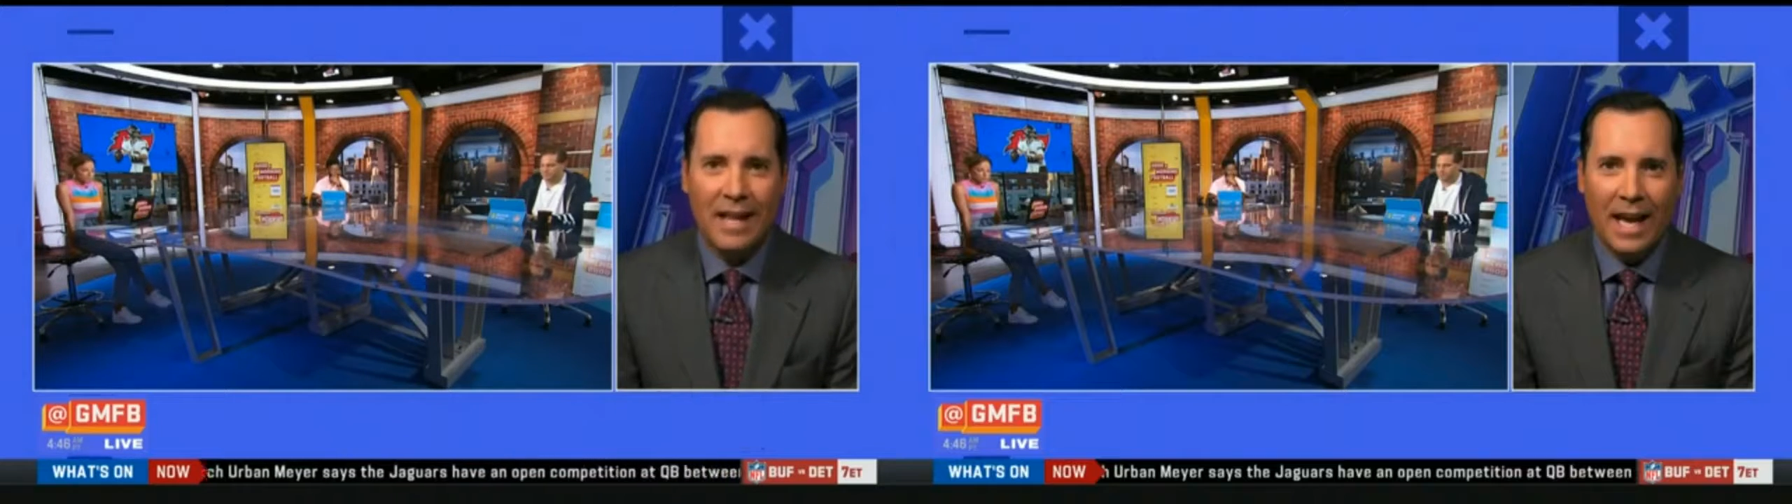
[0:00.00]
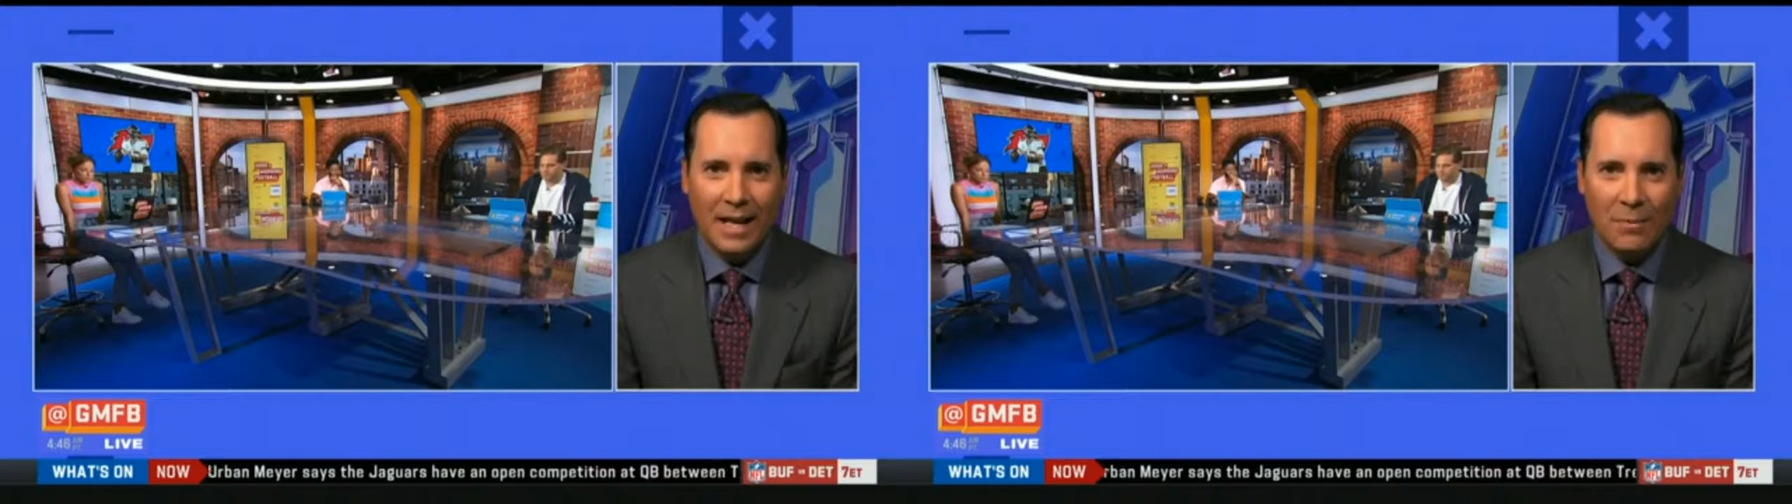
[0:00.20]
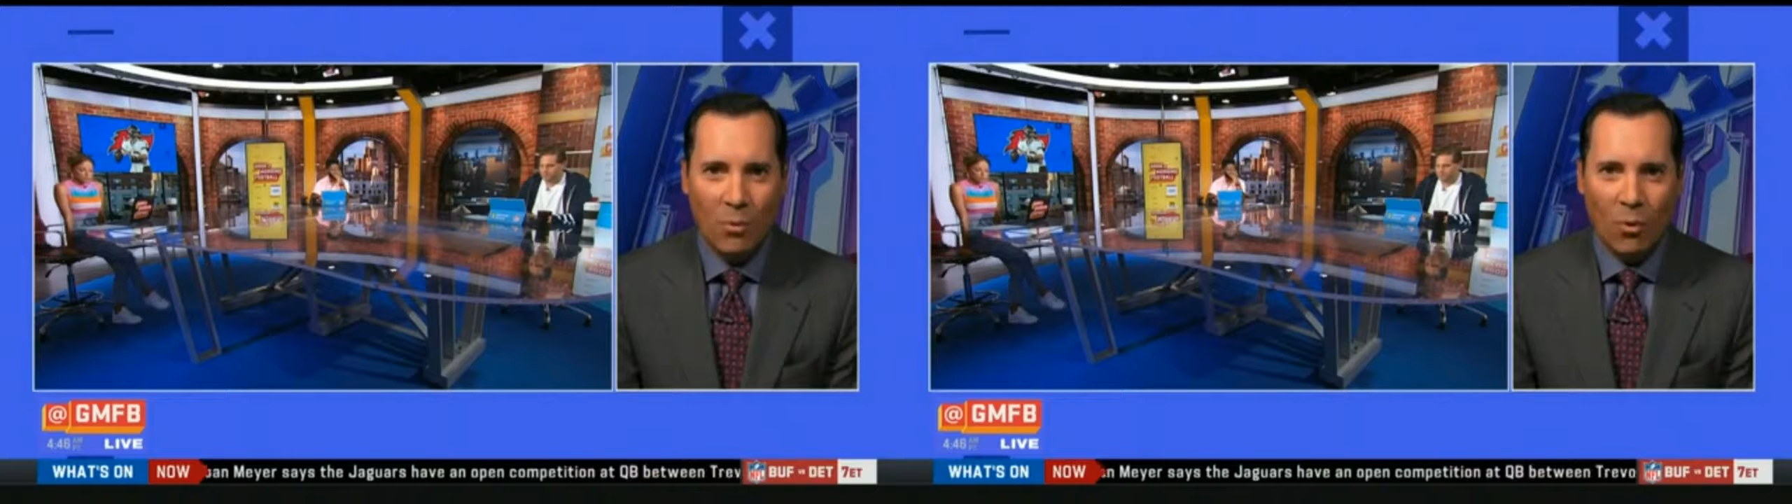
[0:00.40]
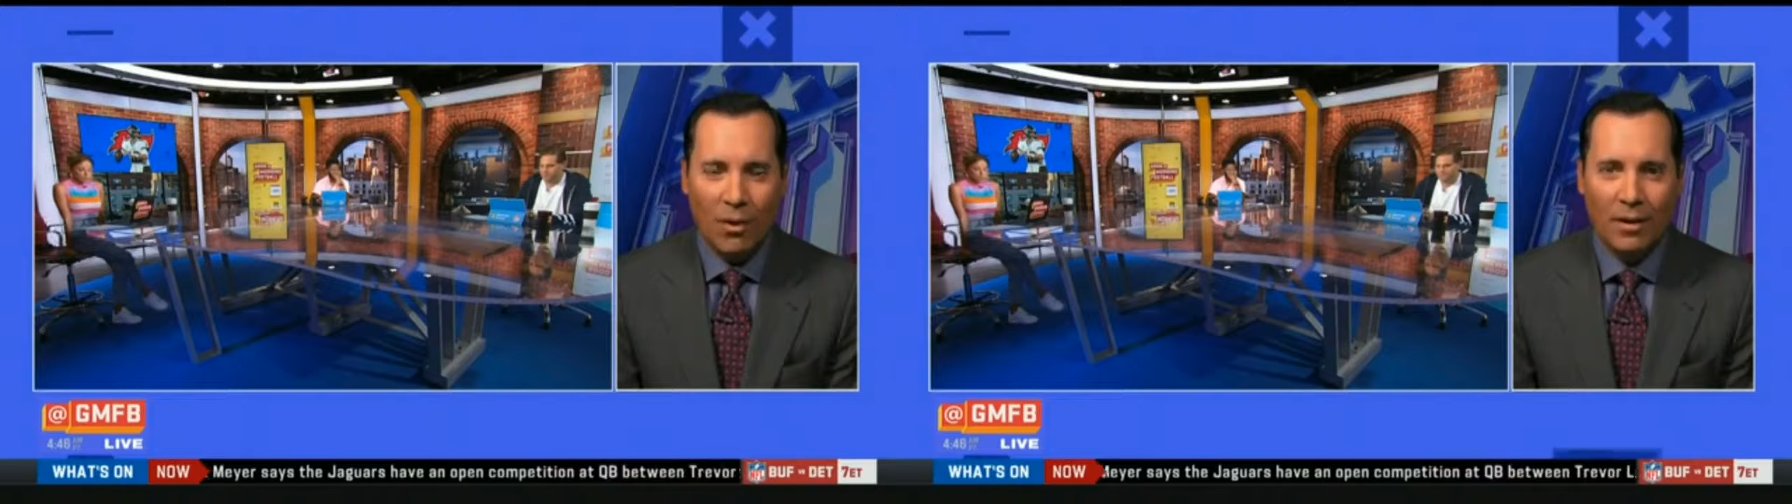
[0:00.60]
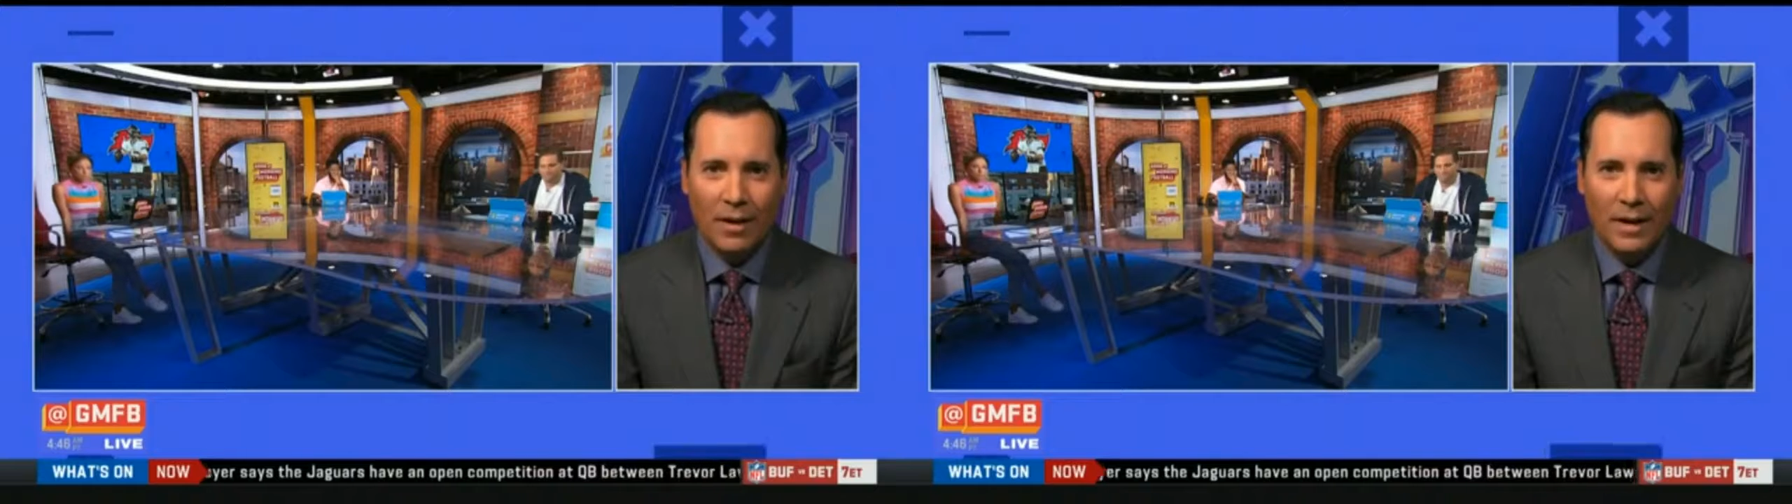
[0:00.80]

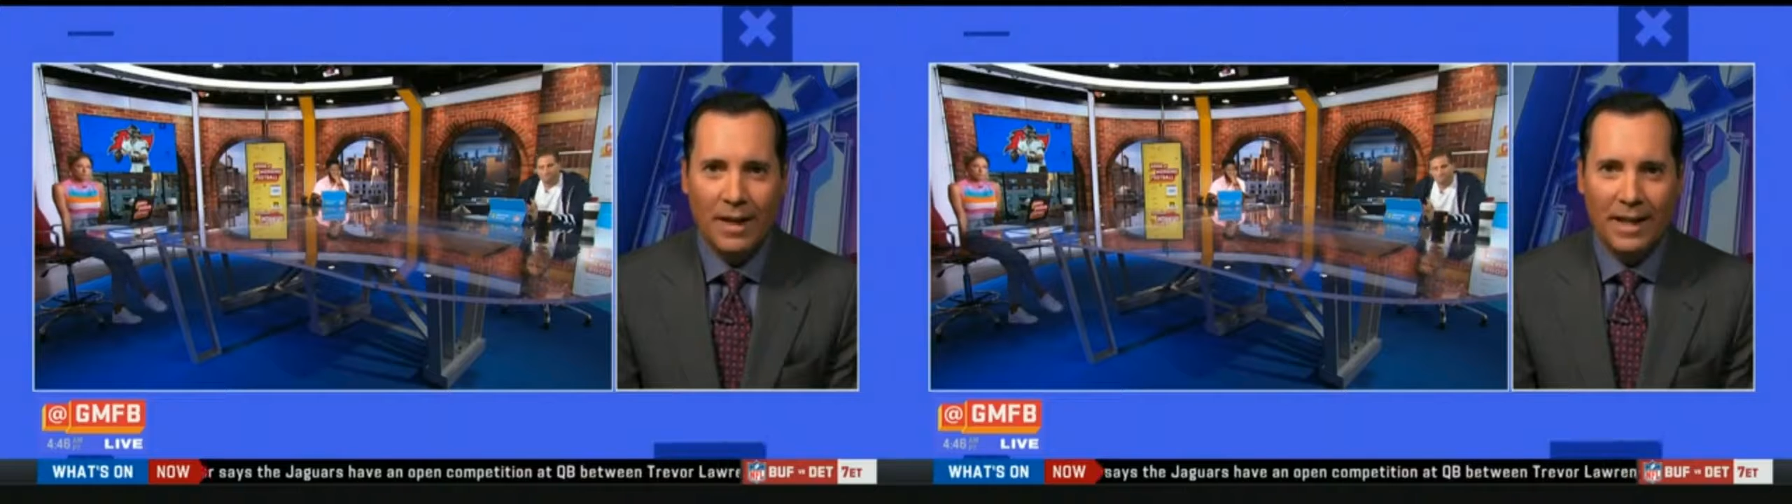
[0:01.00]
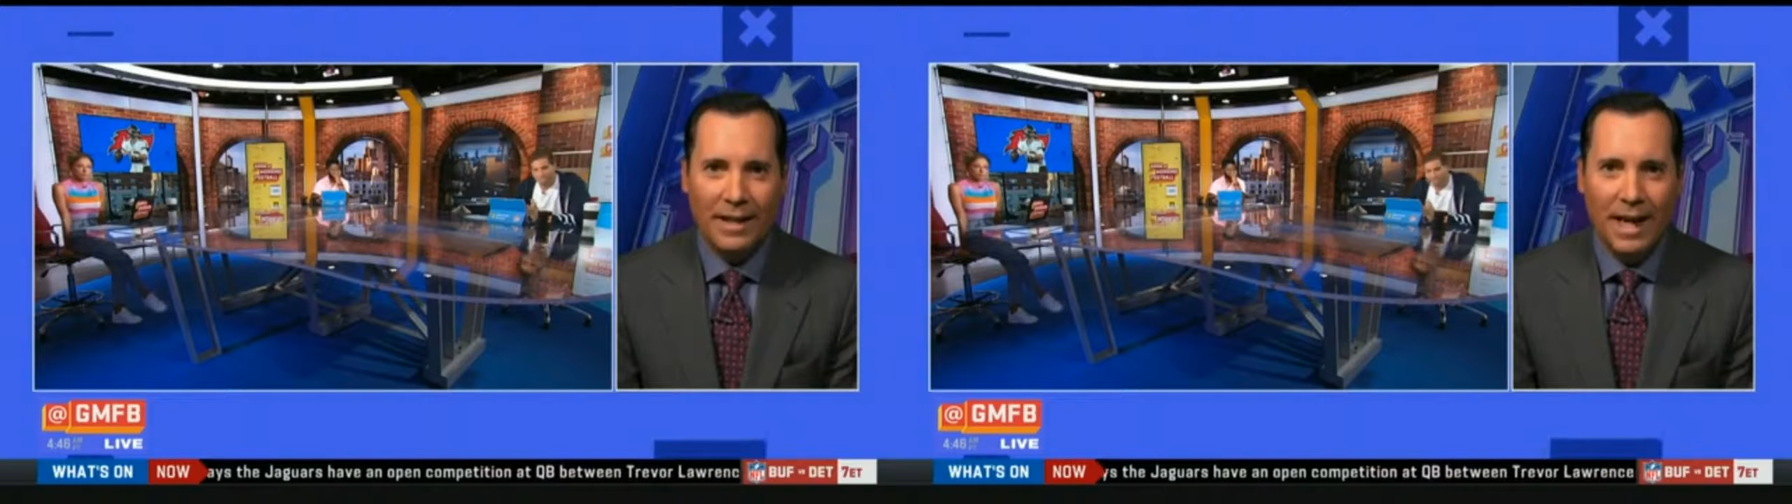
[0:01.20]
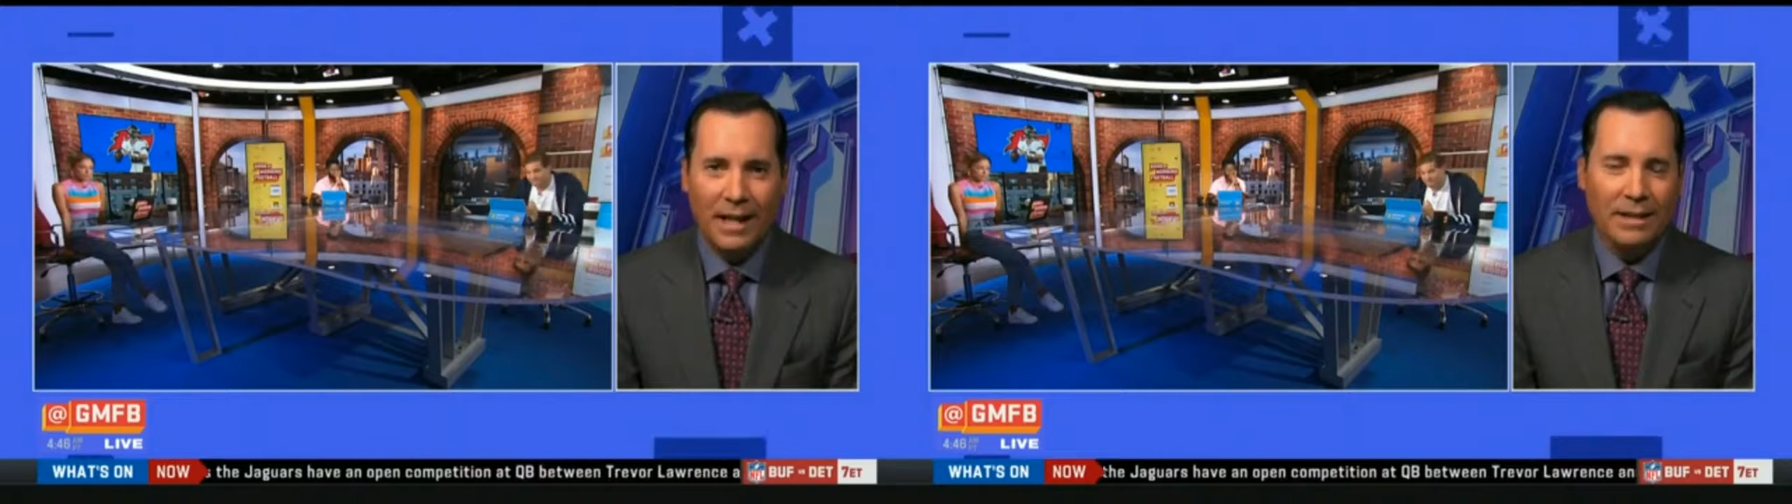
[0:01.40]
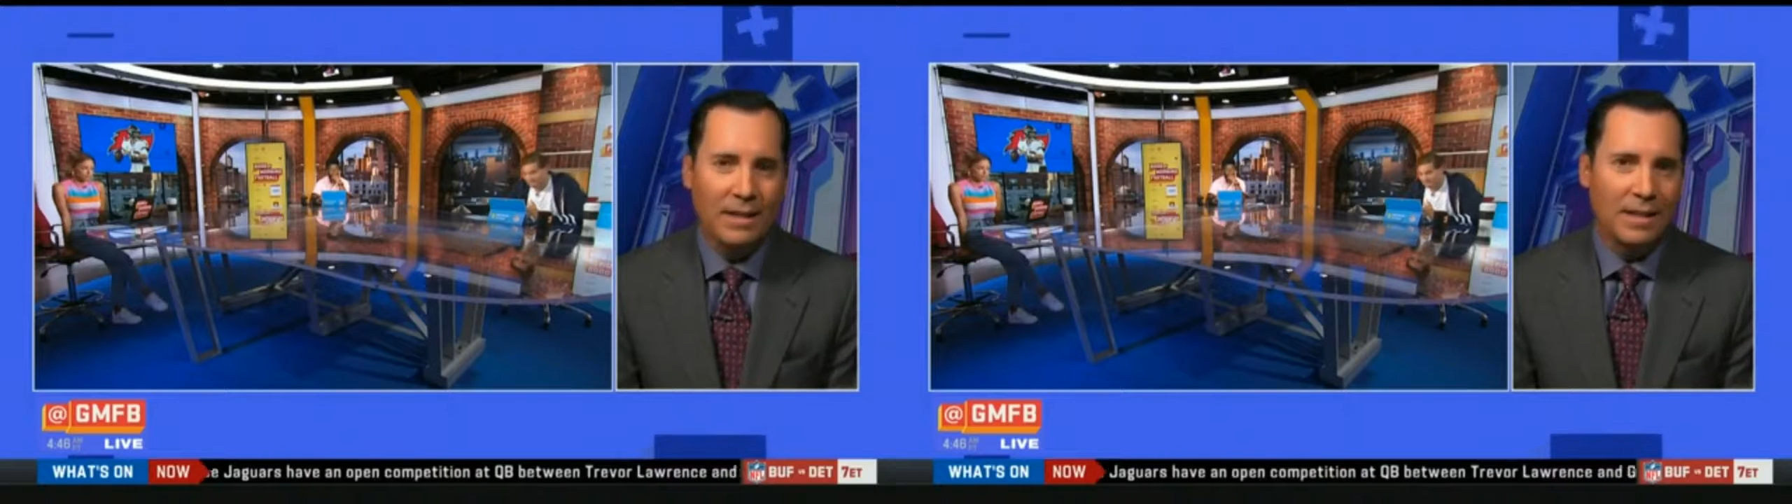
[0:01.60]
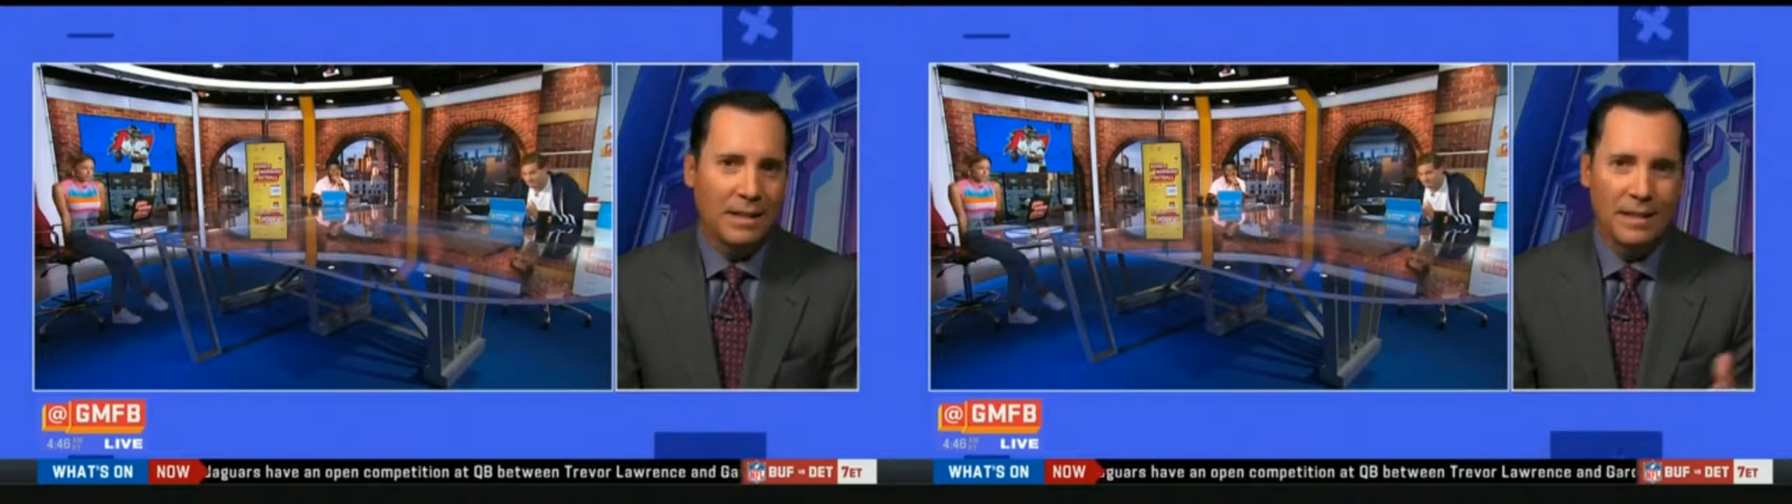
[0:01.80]
anymore and that
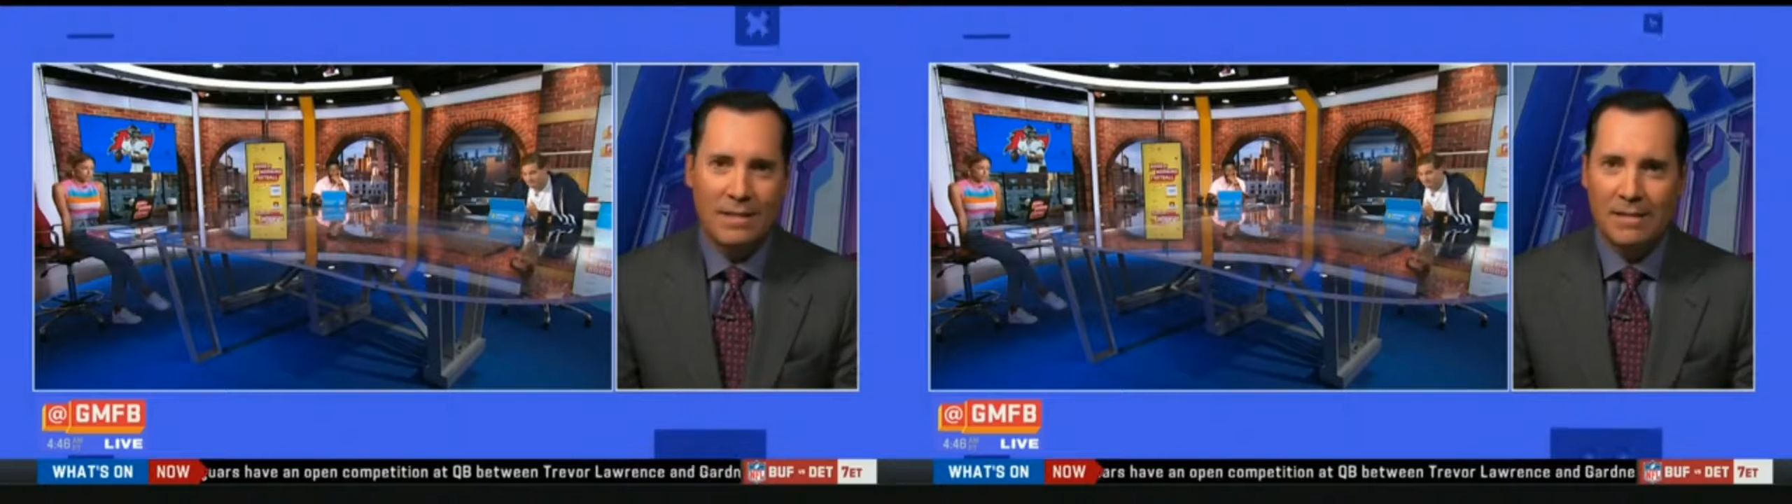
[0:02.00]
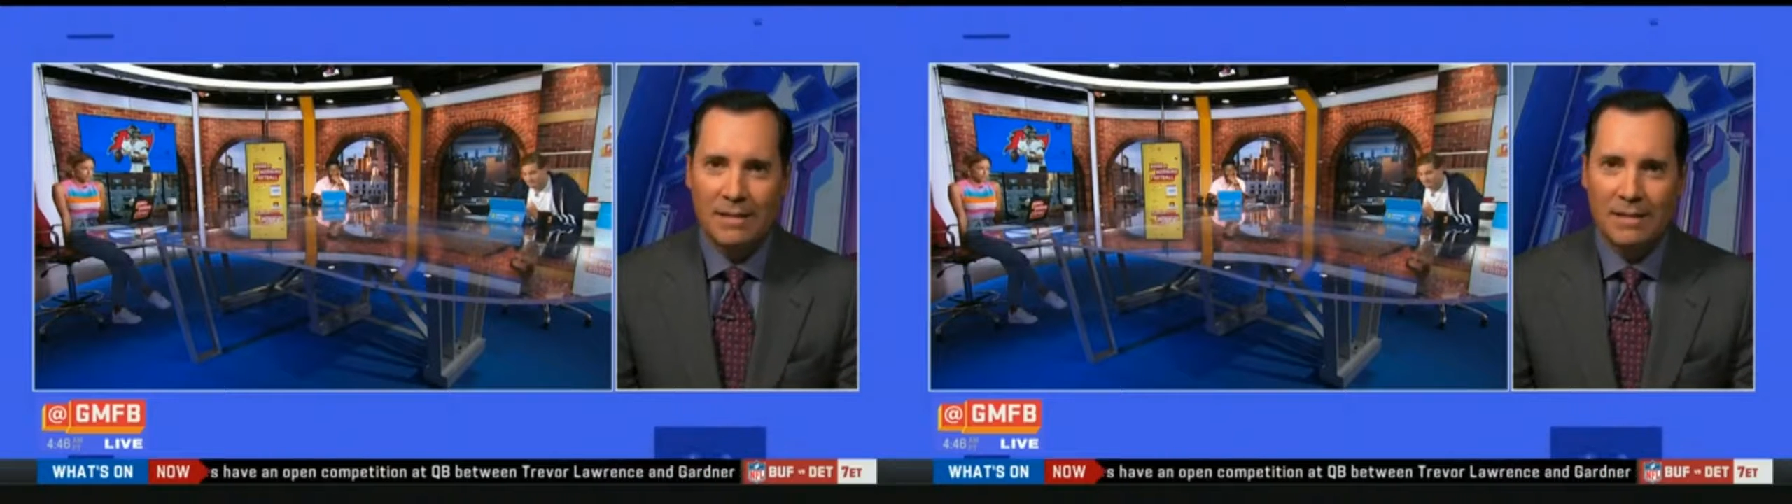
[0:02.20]
he is